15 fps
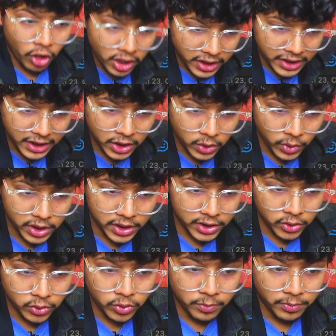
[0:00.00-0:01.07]
equal
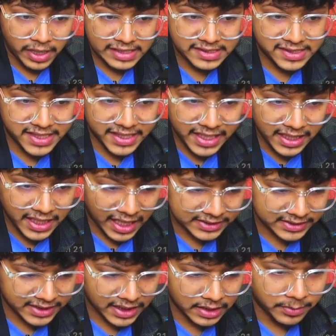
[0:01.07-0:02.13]
to my second
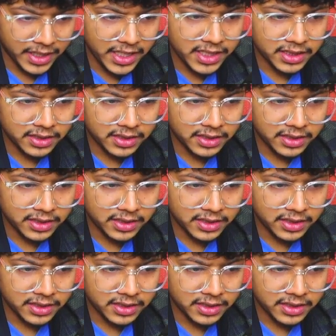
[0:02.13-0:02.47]
last element,